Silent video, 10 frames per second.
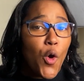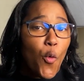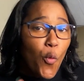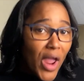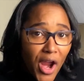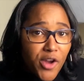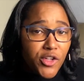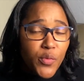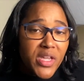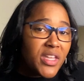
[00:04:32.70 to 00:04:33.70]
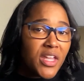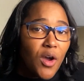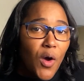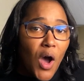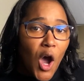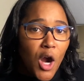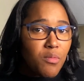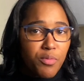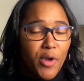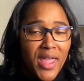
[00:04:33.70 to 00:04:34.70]
where do we get
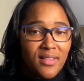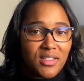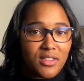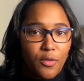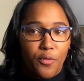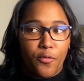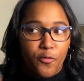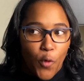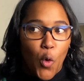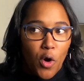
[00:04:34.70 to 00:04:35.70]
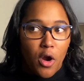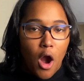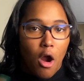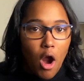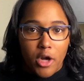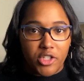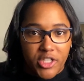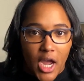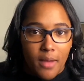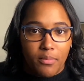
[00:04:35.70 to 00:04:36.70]
art prints for our art
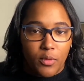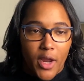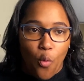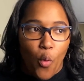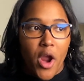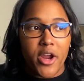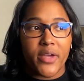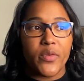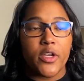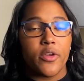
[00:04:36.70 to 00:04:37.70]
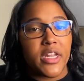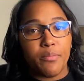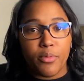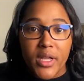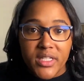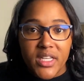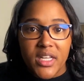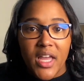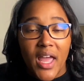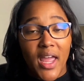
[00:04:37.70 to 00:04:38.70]
shop? Like, where can we go get it
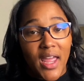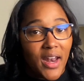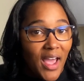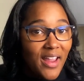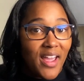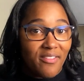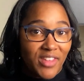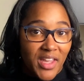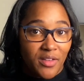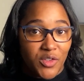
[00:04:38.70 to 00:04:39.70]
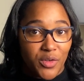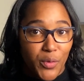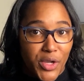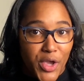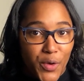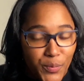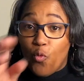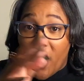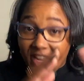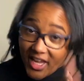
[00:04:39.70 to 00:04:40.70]
printed? I have the answer for you.
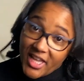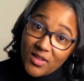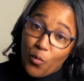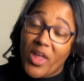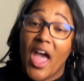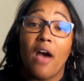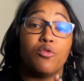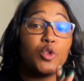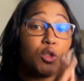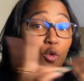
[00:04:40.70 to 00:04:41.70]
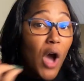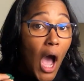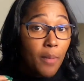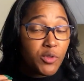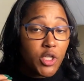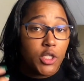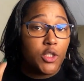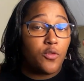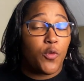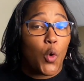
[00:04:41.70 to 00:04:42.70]
Again, we have two options
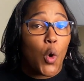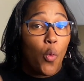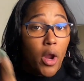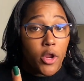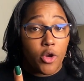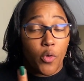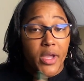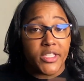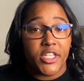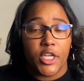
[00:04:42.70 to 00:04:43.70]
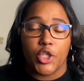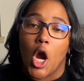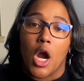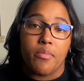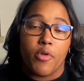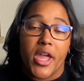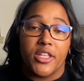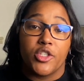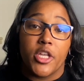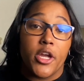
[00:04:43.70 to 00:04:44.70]
for where you're going to get your art
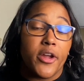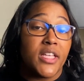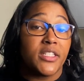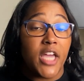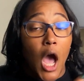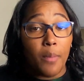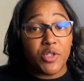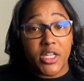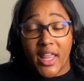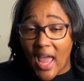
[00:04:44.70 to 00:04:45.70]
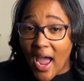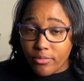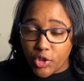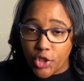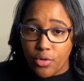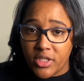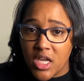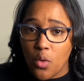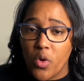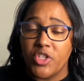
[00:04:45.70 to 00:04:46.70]
prints. There is the option that I'm choosing,
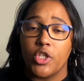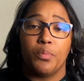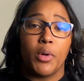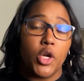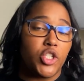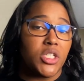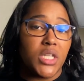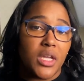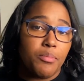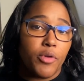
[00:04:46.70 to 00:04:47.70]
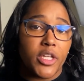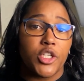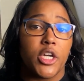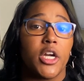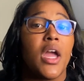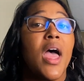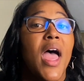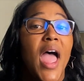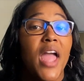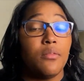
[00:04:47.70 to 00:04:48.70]
which is purchasing a printer
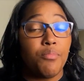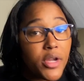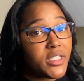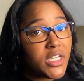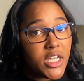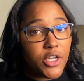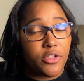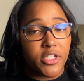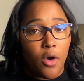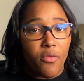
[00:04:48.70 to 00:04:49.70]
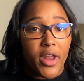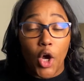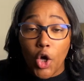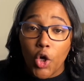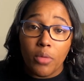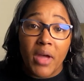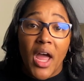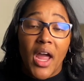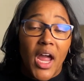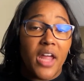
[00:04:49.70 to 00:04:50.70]
and printing it yourself at home.
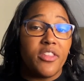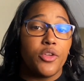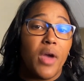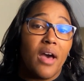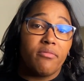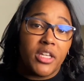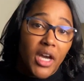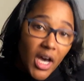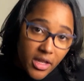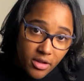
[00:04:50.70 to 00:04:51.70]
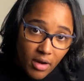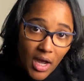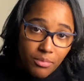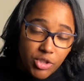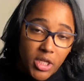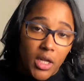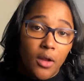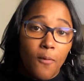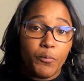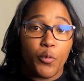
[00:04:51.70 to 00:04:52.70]
And then you have the other option,
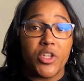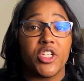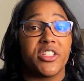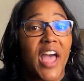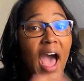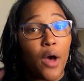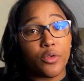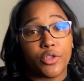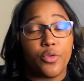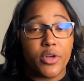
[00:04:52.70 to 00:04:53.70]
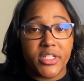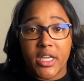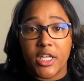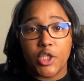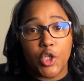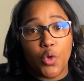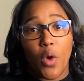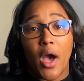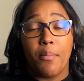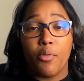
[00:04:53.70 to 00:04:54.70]
which is outsourcing it to
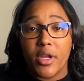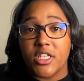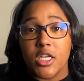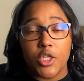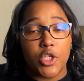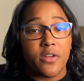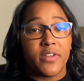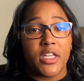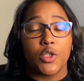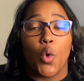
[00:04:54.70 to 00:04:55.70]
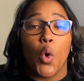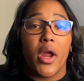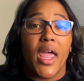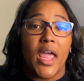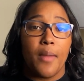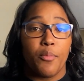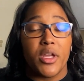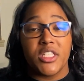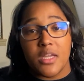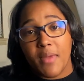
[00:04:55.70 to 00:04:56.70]
a printing service or a
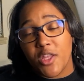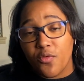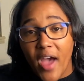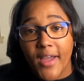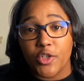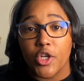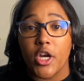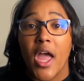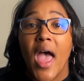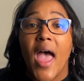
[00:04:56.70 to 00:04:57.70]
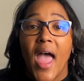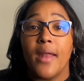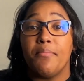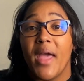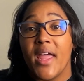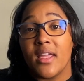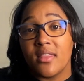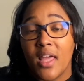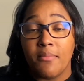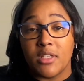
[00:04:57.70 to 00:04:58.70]
printing manufacturer and paying
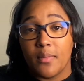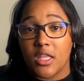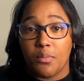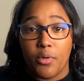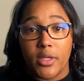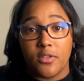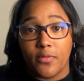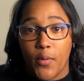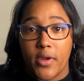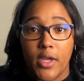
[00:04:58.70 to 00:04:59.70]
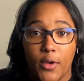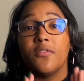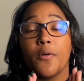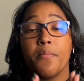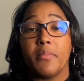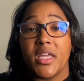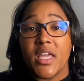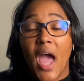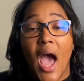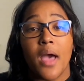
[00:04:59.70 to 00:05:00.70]
them to make the prints for you. For me,
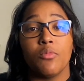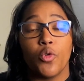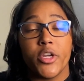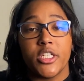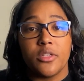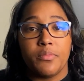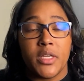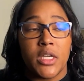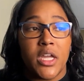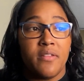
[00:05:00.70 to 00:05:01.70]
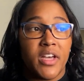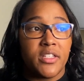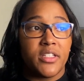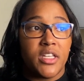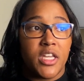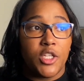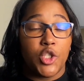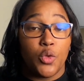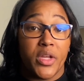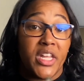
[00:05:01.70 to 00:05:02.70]
I'm going to be investing
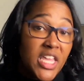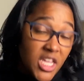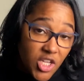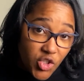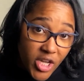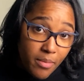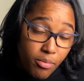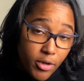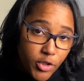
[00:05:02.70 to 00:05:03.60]
into an inkjet printer